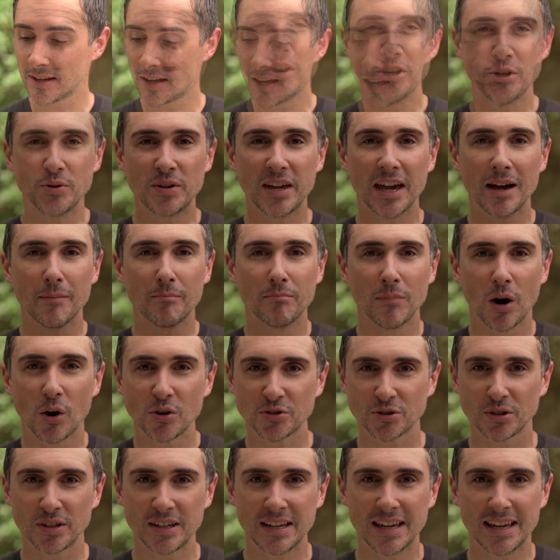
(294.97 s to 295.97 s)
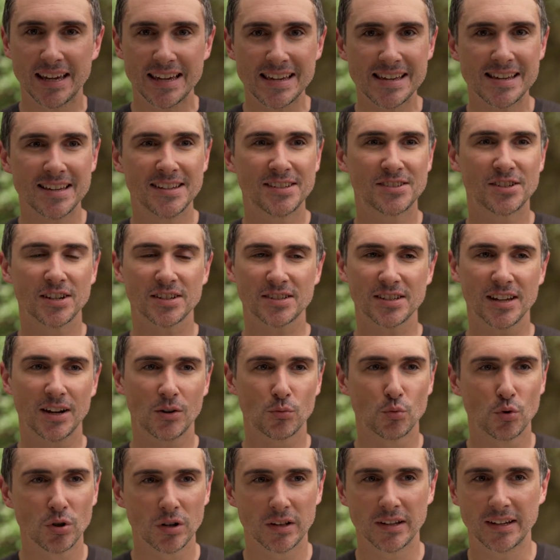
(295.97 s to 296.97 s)
What you get mostly is just
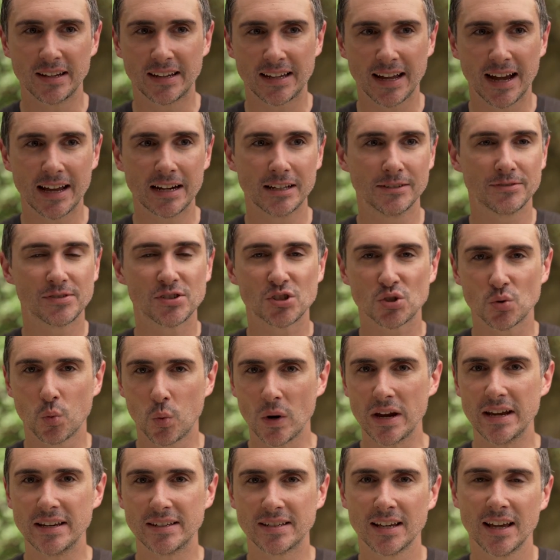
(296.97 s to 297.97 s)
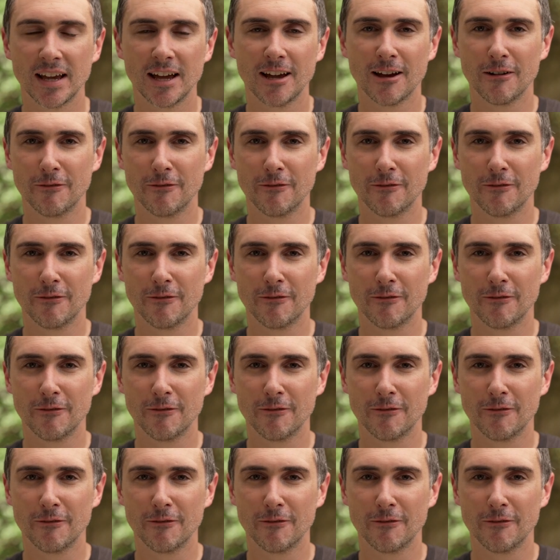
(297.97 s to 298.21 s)
a really kind of sweet